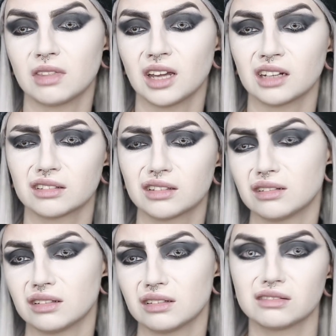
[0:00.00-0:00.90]
that
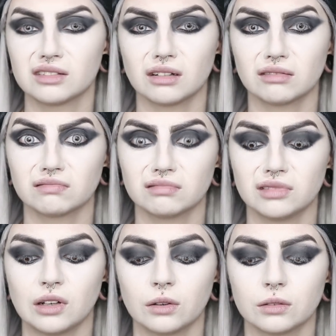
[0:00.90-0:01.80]
good, so you know.